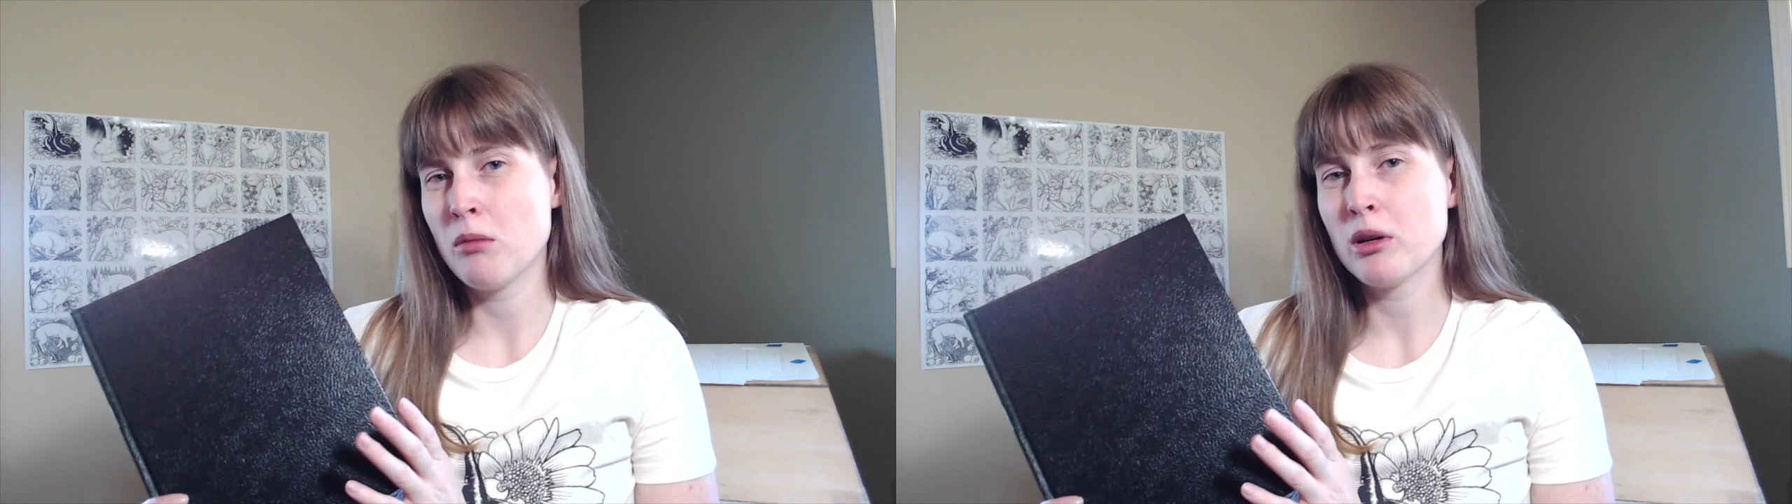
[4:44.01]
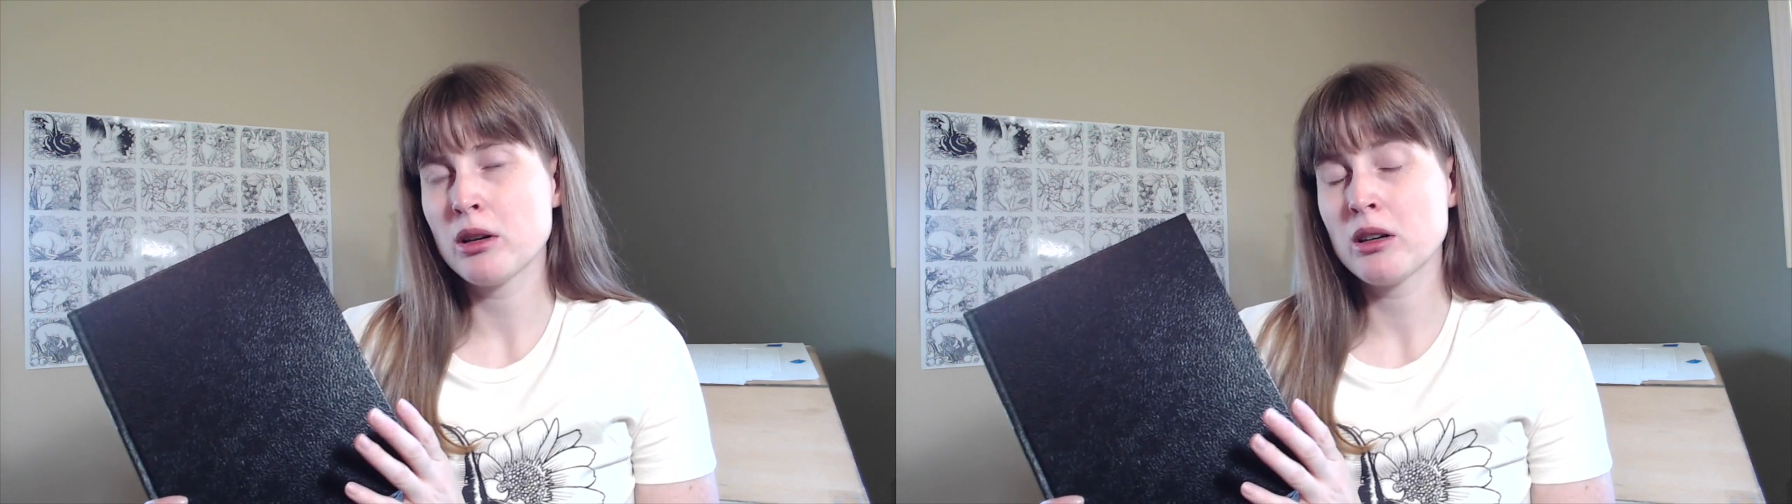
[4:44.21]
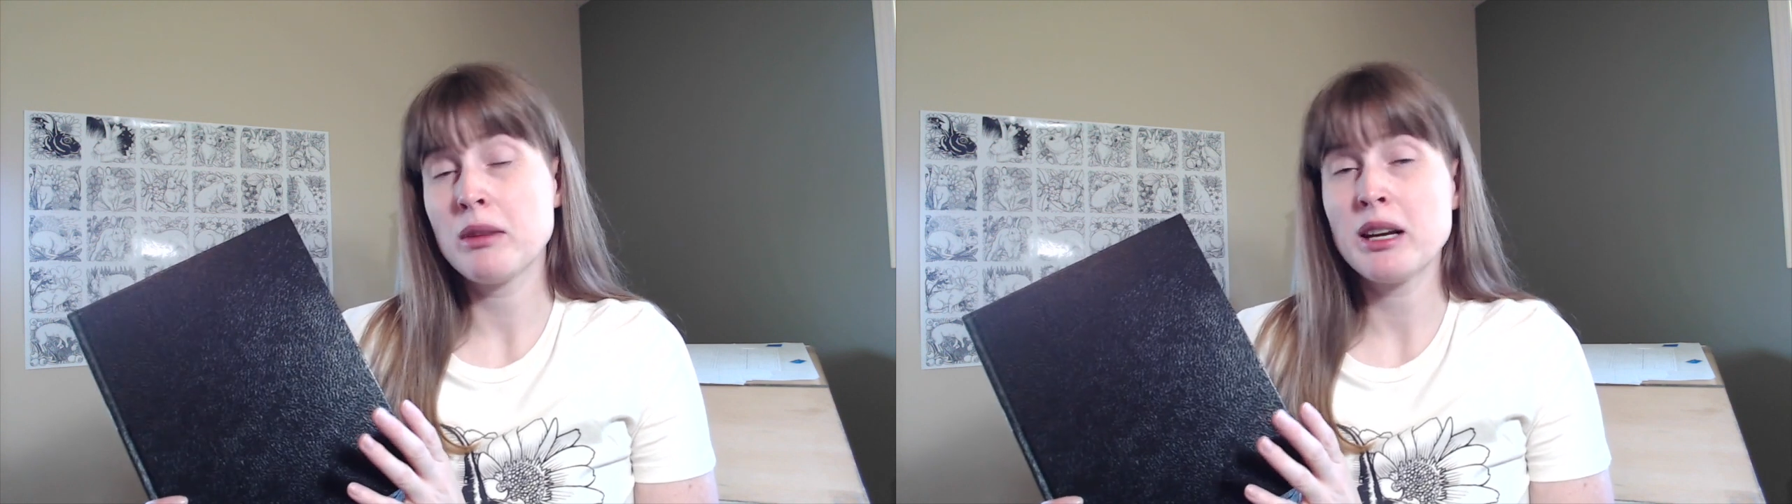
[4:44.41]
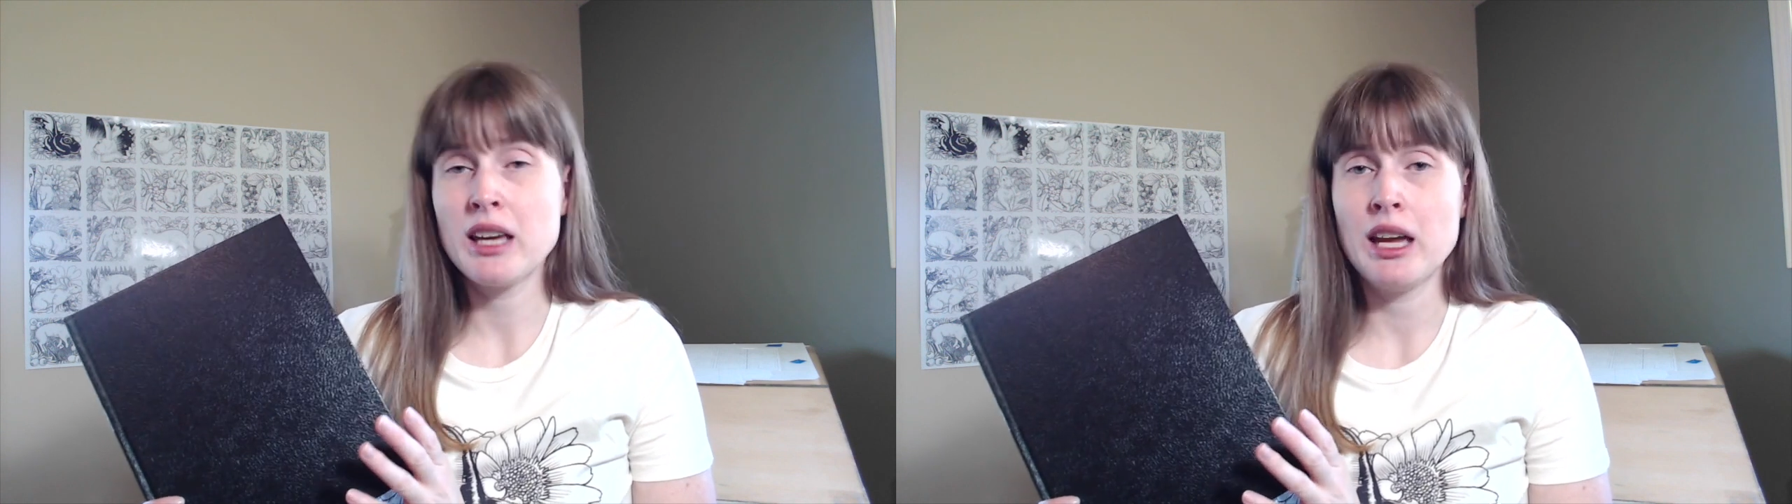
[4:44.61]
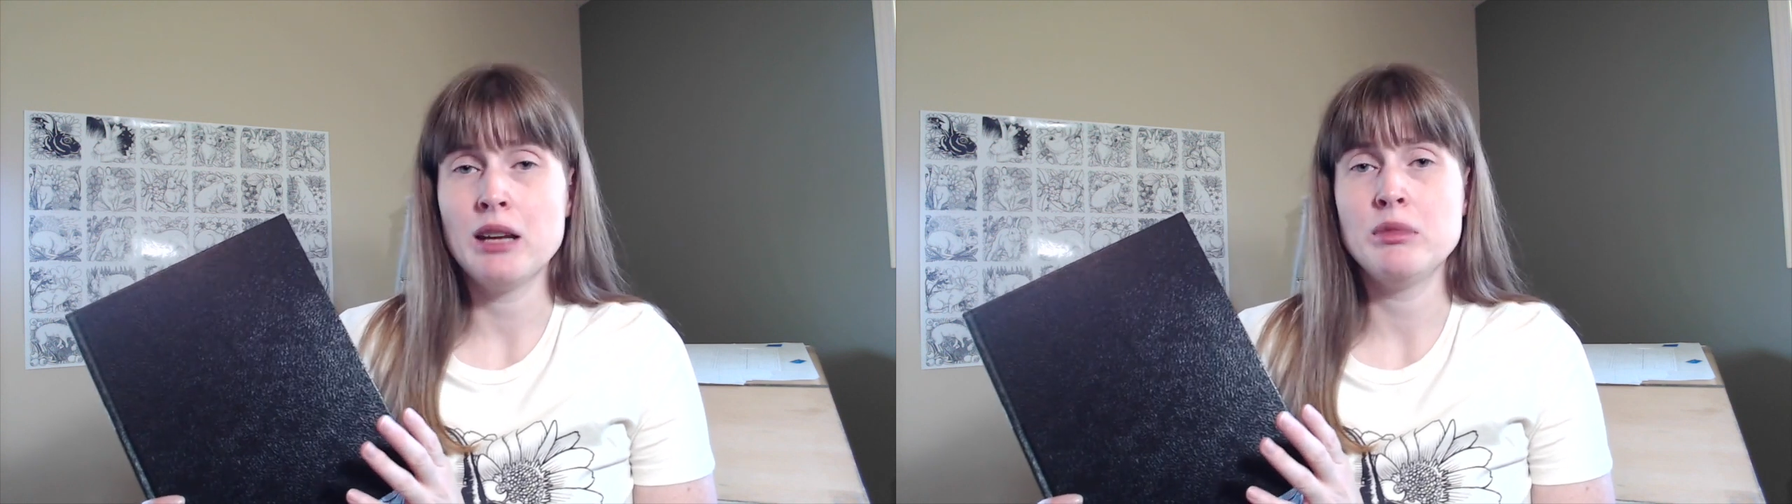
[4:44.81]
book, but it
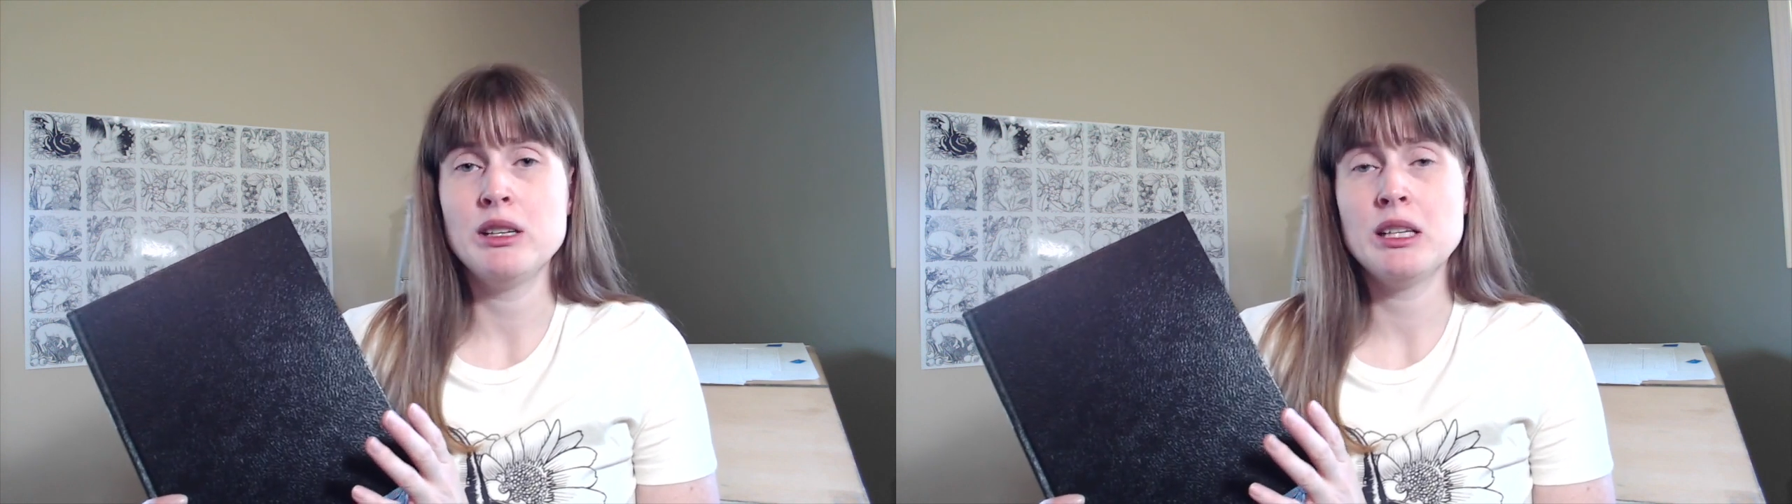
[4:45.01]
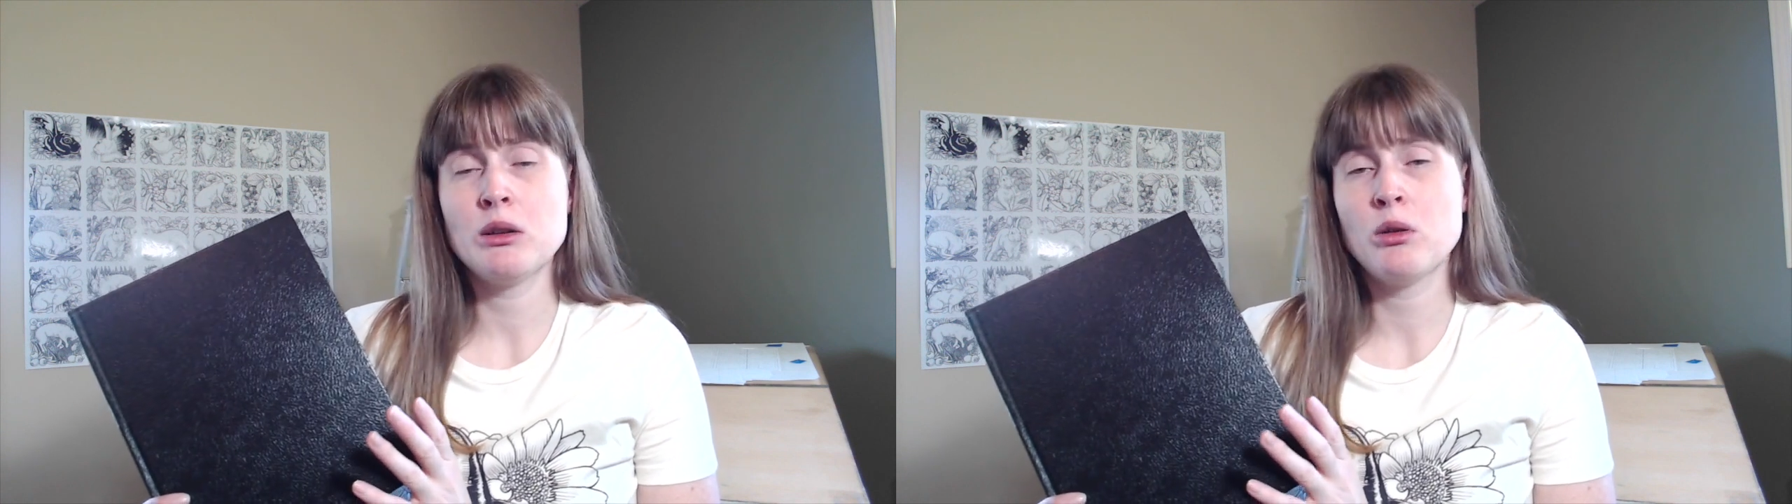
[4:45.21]
can be,